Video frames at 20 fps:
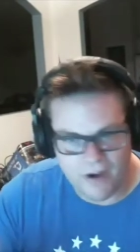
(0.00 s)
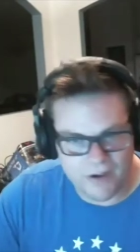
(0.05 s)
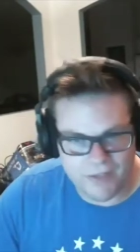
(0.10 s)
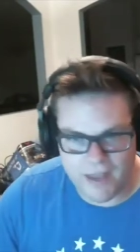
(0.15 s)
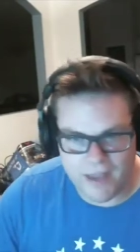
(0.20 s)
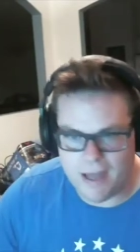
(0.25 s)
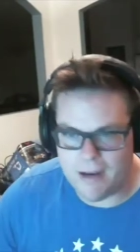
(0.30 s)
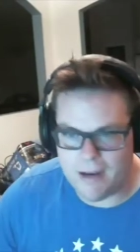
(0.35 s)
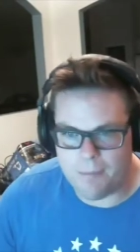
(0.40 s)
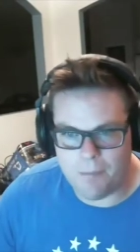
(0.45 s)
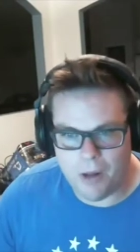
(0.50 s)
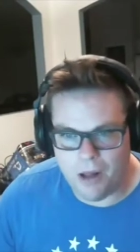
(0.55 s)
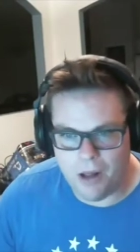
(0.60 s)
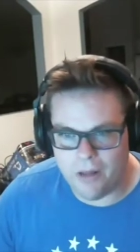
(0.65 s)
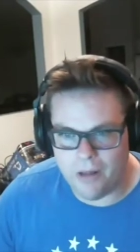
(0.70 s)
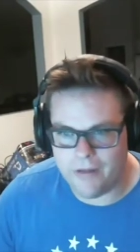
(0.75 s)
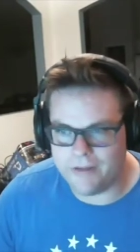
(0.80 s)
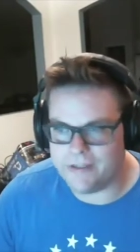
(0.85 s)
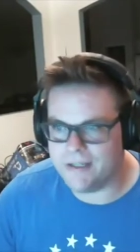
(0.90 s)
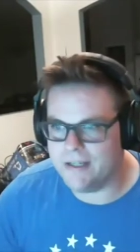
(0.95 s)
You find
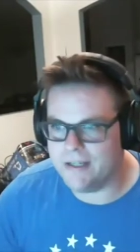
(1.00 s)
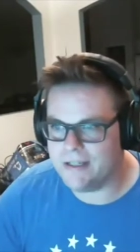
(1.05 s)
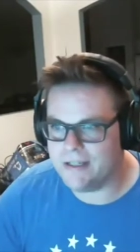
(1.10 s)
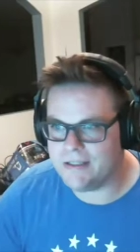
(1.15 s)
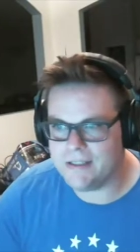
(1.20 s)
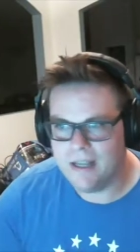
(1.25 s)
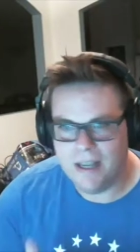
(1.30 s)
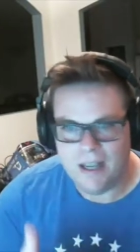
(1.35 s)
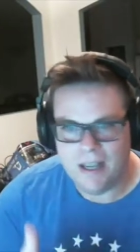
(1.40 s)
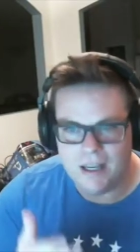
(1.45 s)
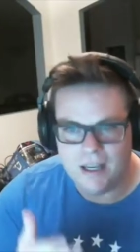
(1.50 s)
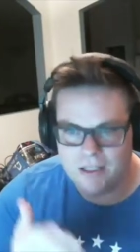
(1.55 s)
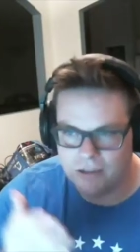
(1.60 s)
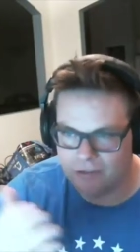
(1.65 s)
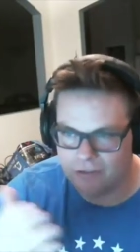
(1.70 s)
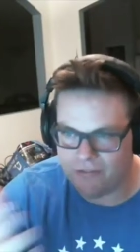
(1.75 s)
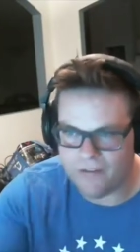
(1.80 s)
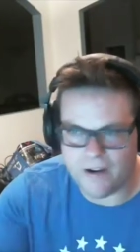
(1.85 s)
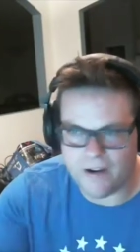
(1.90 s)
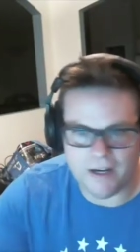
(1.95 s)
that in politics,
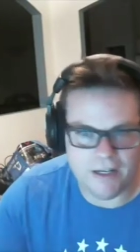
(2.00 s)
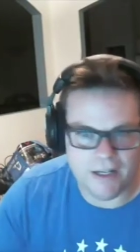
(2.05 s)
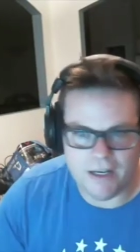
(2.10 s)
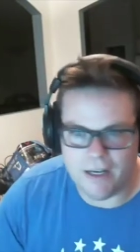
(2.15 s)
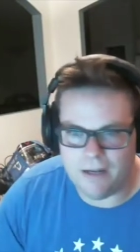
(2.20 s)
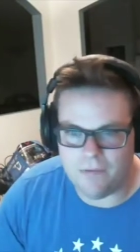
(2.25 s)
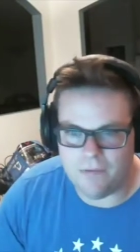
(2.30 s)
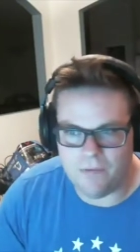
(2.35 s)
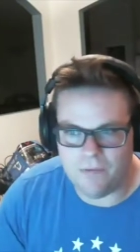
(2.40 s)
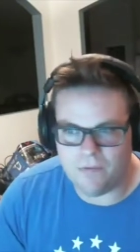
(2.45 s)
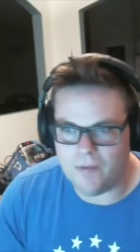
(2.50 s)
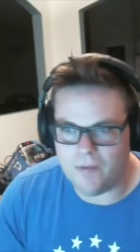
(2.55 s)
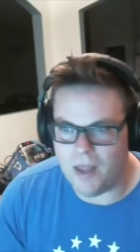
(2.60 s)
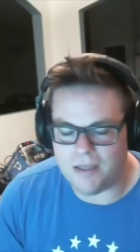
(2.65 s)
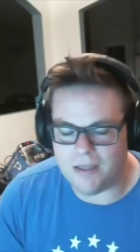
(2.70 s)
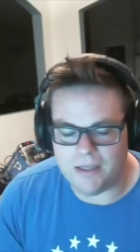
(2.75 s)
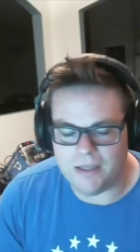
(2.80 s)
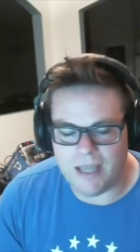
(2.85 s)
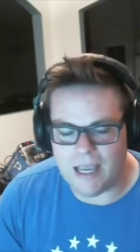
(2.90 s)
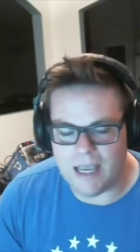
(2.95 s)
and you'll find it
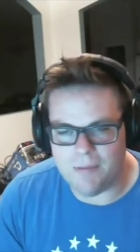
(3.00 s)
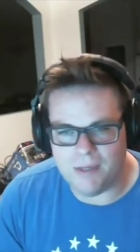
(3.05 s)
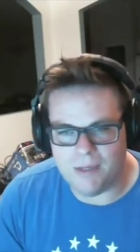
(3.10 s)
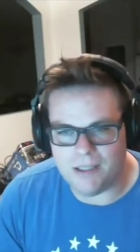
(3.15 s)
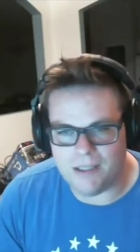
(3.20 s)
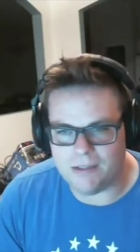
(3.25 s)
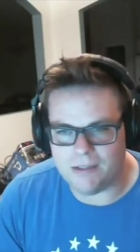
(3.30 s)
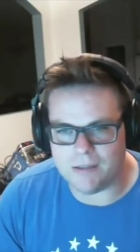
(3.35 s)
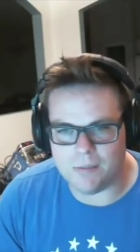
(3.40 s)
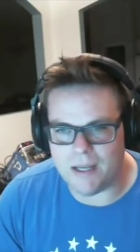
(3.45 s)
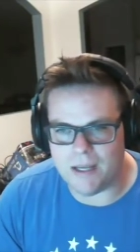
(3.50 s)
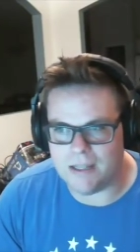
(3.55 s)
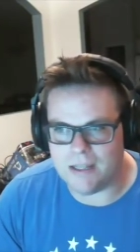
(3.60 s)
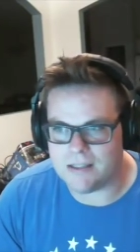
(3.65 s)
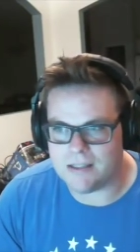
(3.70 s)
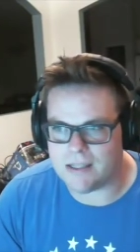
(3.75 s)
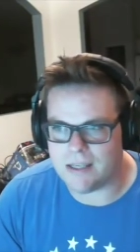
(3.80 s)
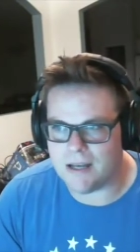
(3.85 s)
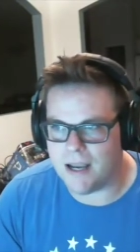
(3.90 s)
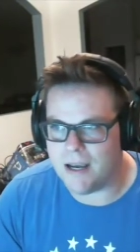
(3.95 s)
in, in gaming
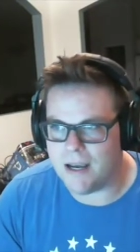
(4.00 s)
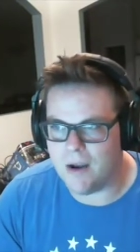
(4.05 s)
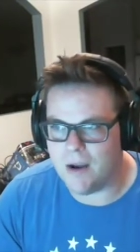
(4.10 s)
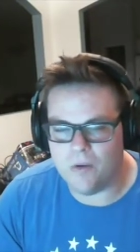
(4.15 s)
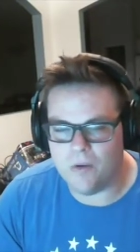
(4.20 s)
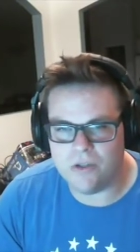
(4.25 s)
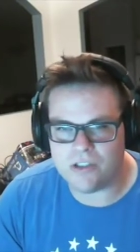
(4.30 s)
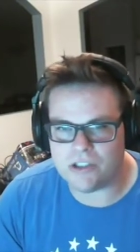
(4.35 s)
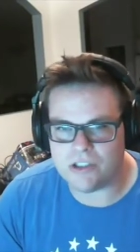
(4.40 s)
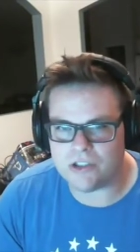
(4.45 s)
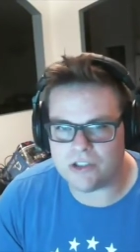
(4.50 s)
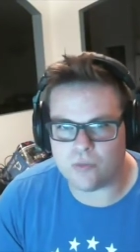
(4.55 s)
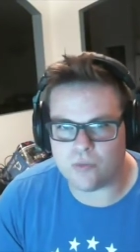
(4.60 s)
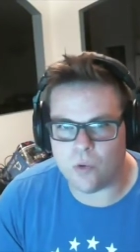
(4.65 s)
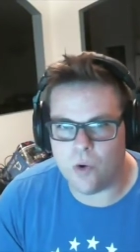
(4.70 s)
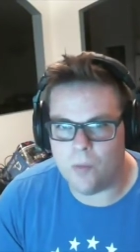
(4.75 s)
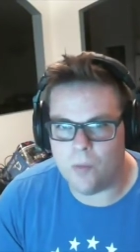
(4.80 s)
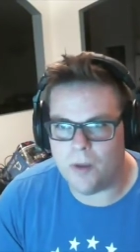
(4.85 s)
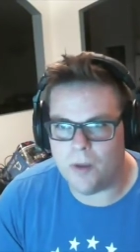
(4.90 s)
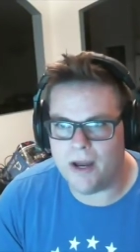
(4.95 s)
debates. And I
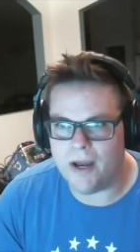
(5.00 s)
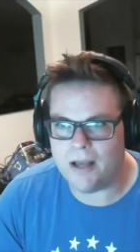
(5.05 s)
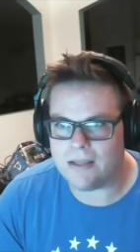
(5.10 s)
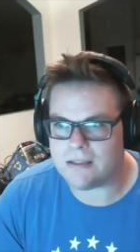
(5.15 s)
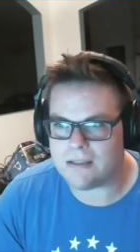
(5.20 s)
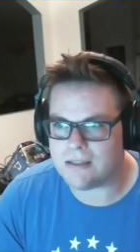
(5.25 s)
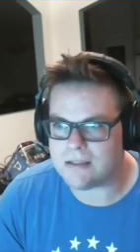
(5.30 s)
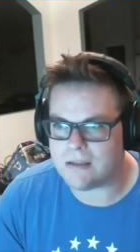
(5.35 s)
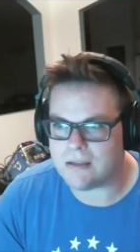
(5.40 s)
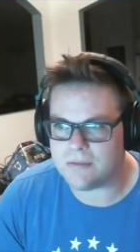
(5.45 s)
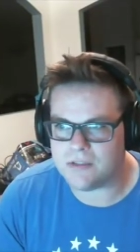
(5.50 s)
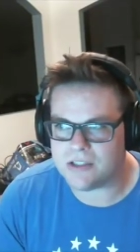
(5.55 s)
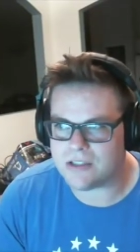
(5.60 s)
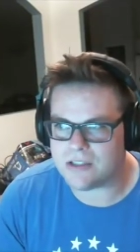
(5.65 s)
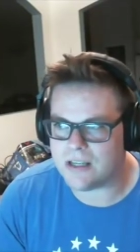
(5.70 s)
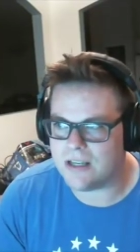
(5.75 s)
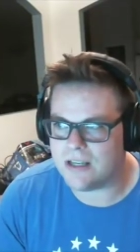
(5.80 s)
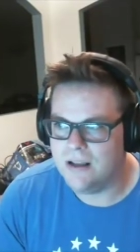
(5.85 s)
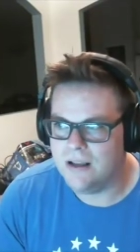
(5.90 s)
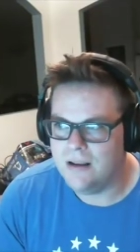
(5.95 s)
always just roll my eyes
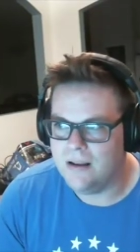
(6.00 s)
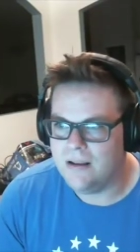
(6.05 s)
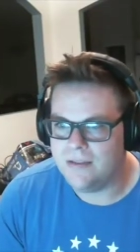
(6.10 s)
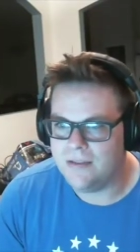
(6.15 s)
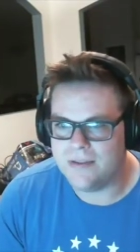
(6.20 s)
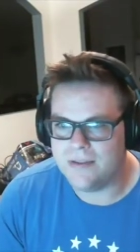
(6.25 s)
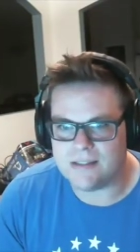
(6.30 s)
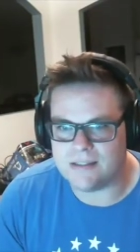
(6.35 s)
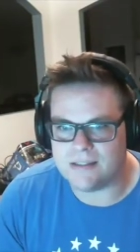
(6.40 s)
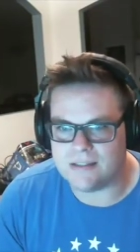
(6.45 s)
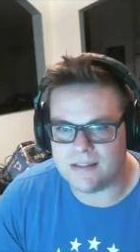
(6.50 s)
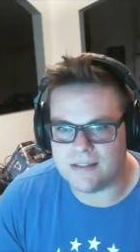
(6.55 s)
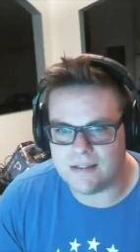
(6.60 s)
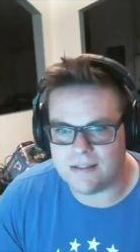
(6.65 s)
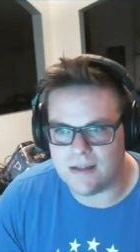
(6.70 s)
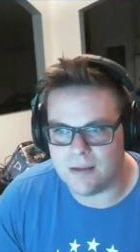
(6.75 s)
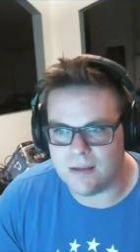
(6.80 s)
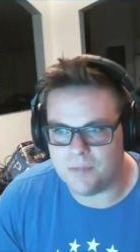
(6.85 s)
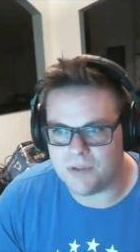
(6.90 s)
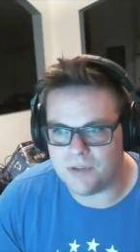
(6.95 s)
because I'm just like,
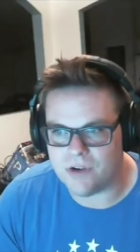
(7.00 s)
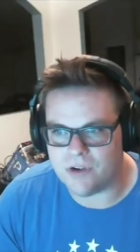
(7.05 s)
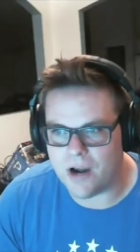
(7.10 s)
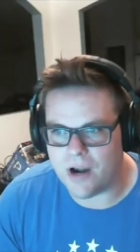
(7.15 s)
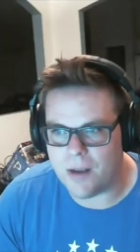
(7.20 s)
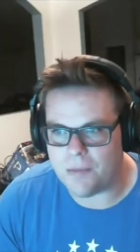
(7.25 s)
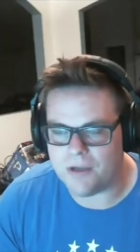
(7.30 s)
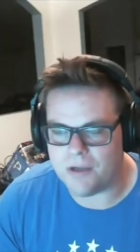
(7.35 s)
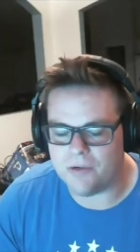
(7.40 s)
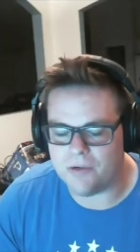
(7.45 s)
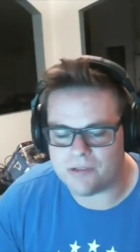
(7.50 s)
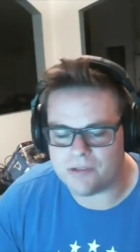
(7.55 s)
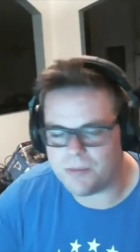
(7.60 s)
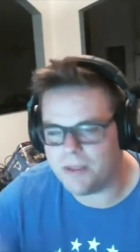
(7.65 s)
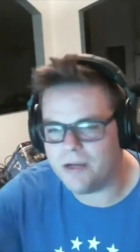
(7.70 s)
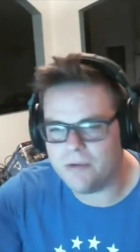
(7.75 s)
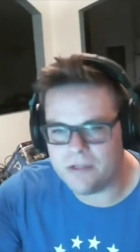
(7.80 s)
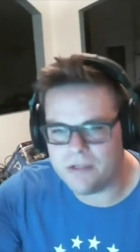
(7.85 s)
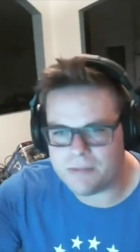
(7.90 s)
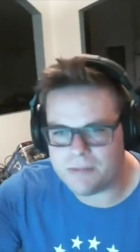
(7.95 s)
this is the dumbest crap,
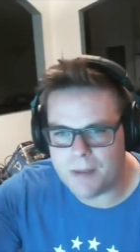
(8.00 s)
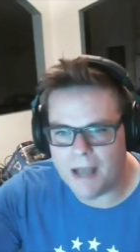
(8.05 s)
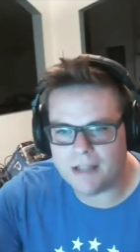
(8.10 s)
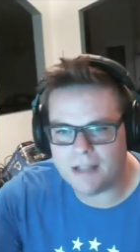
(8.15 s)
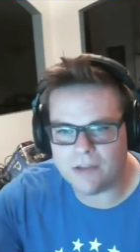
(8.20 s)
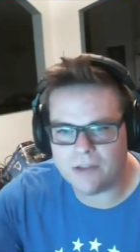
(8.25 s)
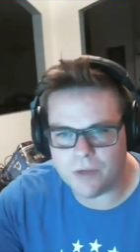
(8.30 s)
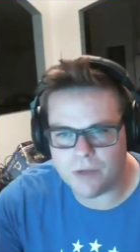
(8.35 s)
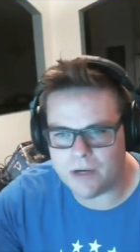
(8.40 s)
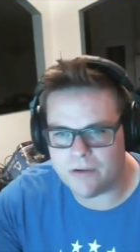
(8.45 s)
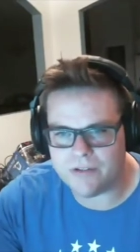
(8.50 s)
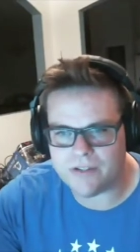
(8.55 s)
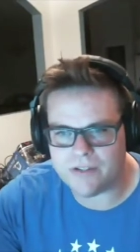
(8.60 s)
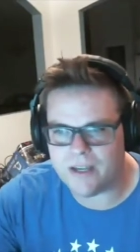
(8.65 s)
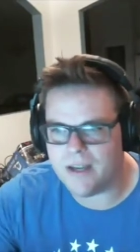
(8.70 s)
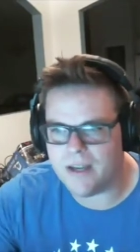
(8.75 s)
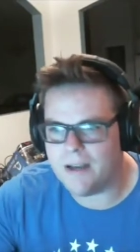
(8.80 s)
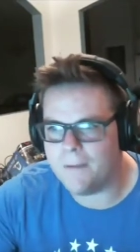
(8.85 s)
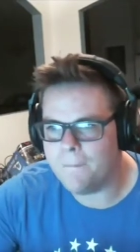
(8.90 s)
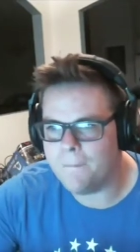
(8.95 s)
anyways. But anyways, back to
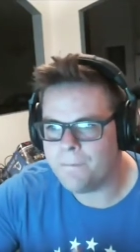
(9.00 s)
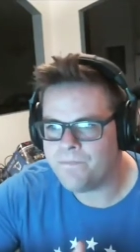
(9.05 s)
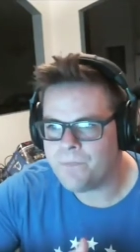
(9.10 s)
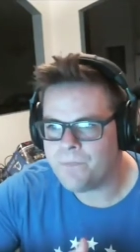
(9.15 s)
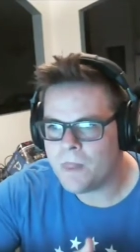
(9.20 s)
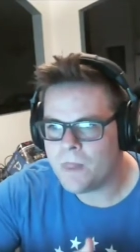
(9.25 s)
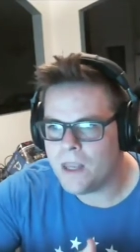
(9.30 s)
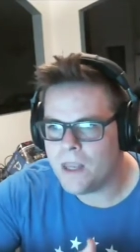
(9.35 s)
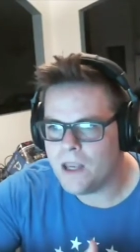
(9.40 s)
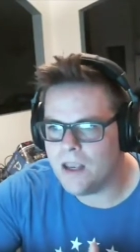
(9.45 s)
what I was saying.